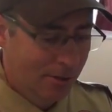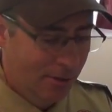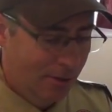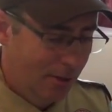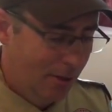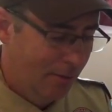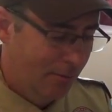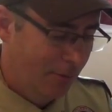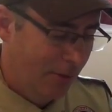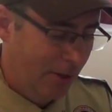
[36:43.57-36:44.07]

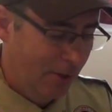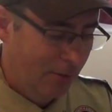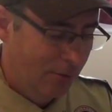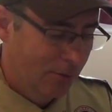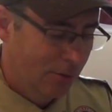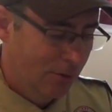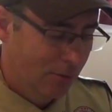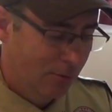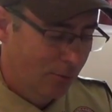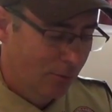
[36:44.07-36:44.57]
I forget,
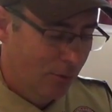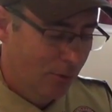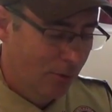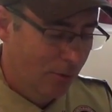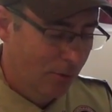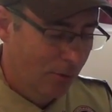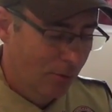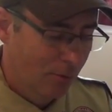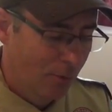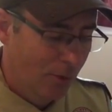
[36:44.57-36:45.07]

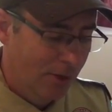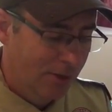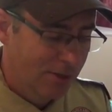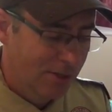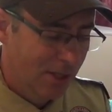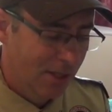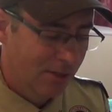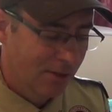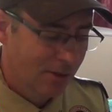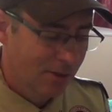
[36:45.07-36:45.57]
I want to
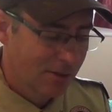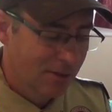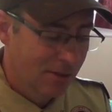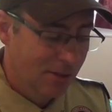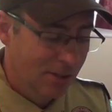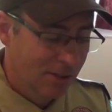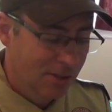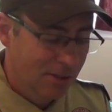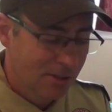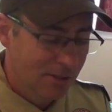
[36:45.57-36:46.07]
say
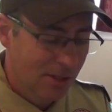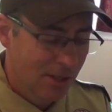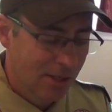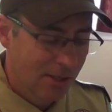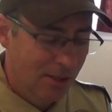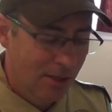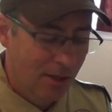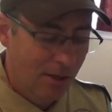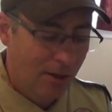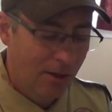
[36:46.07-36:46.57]
this is
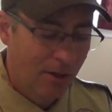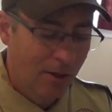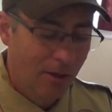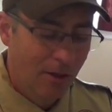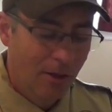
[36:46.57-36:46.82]
a